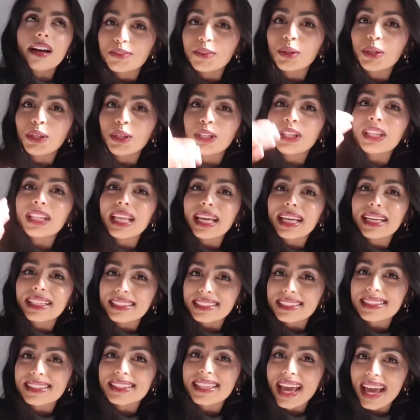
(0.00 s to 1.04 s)
Full
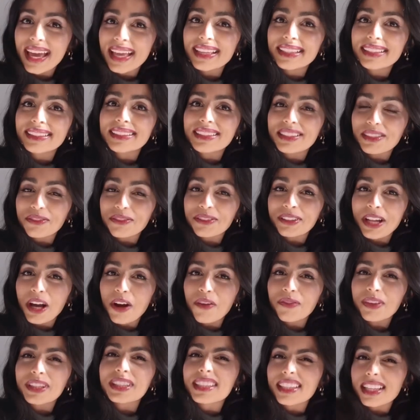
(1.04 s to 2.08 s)
like 10 different
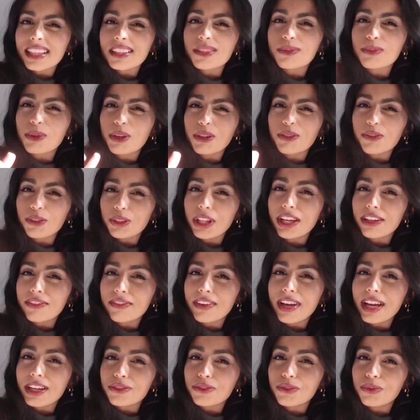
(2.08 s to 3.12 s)
outfits, that's more for like
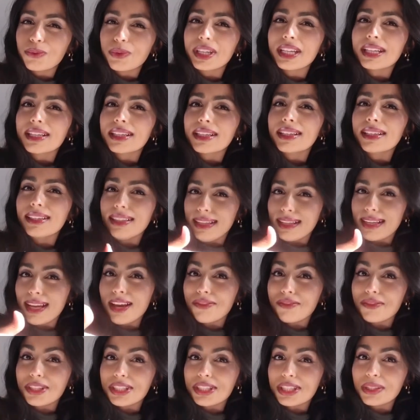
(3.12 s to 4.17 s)
fashion week, like
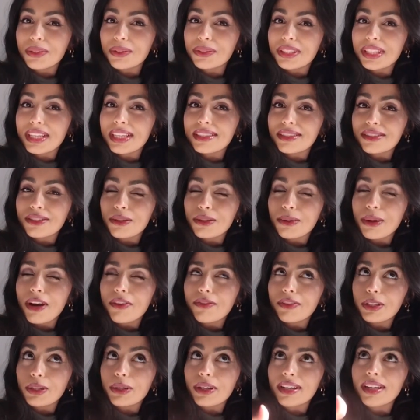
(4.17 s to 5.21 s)
every single day is a new
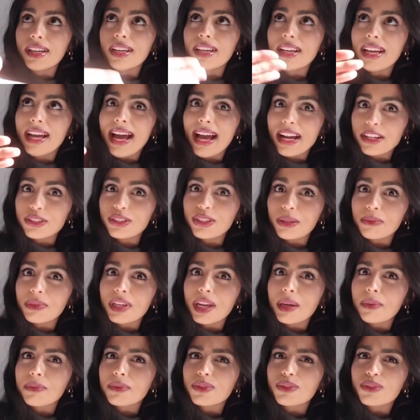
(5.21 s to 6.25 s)
outfit, or actually
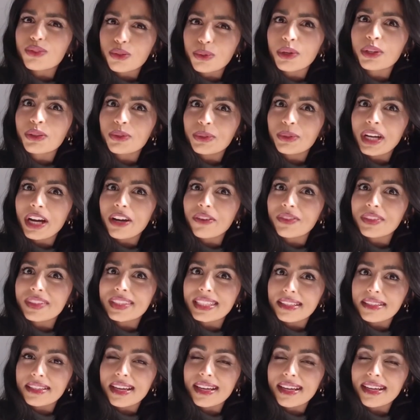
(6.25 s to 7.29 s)
sometimes 2 or 3
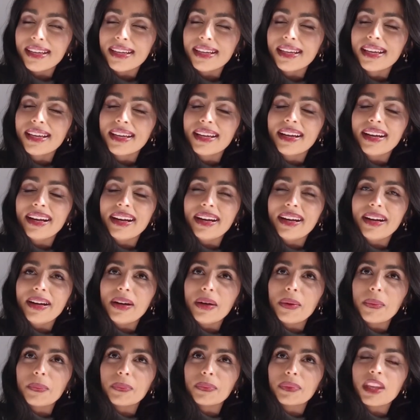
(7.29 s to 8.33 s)
outfits a day.
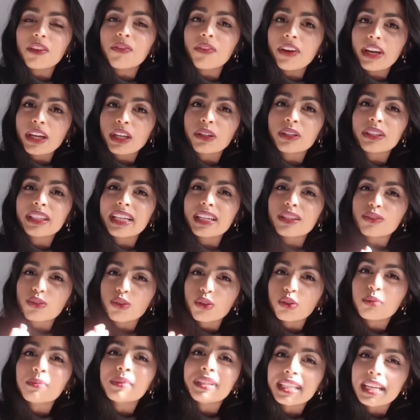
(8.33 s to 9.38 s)
If I create
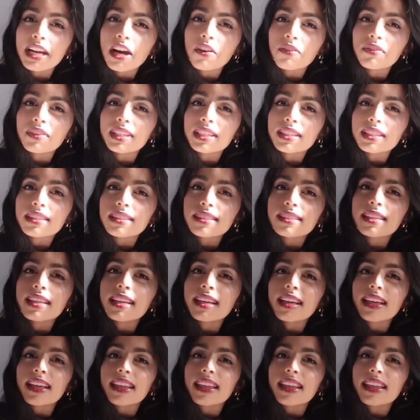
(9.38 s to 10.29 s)
too many outfits,